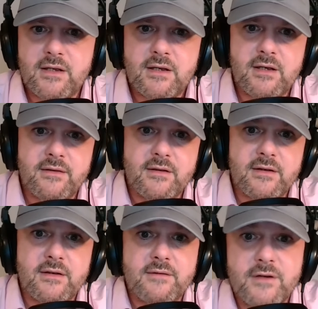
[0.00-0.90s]
of
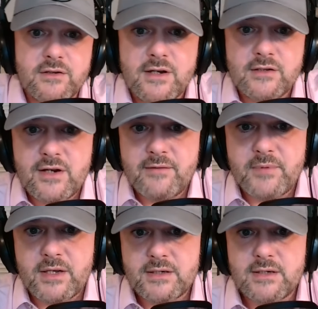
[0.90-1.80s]
the first round draft
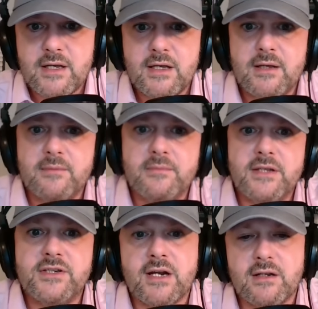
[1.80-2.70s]
picks.
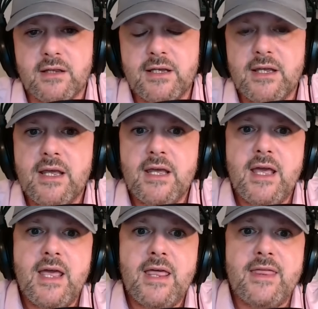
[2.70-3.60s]
And generally
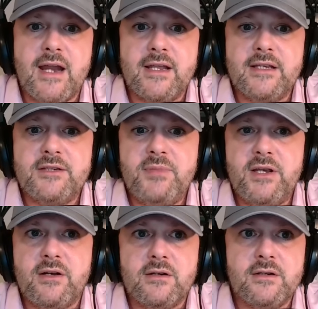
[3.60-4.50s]
that is
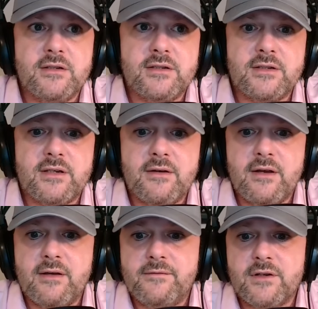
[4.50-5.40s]
because
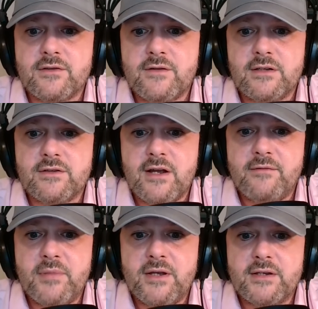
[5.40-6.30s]
first round
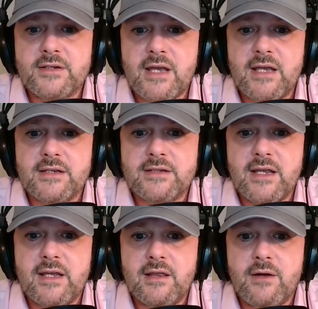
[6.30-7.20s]
draft picks, as
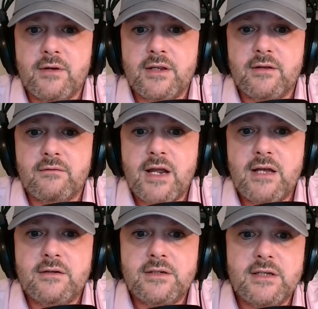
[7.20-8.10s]
they get lower in the
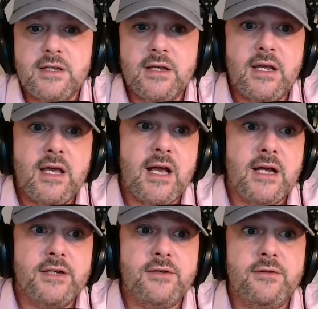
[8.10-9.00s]
round,
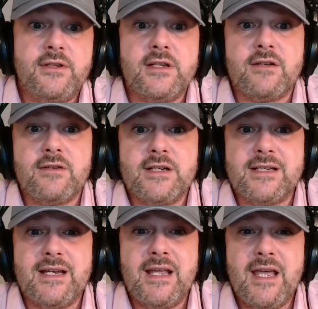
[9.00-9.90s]
do decrease
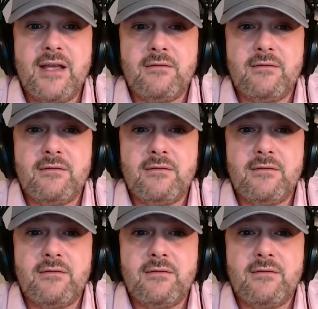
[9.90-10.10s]
in hit